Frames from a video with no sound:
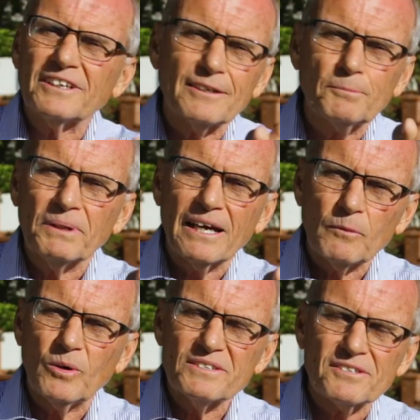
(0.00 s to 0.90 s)
going to apply
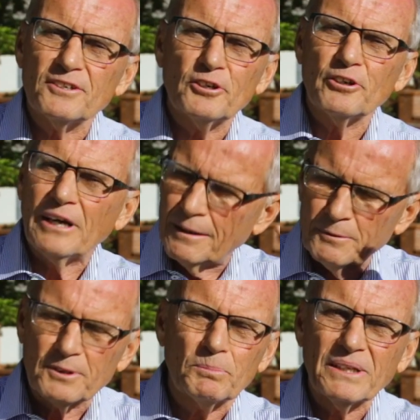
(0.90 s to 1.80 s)
once a year, I
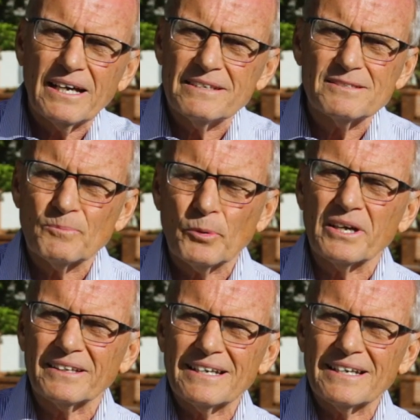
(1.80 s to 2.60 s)
would apply in spring.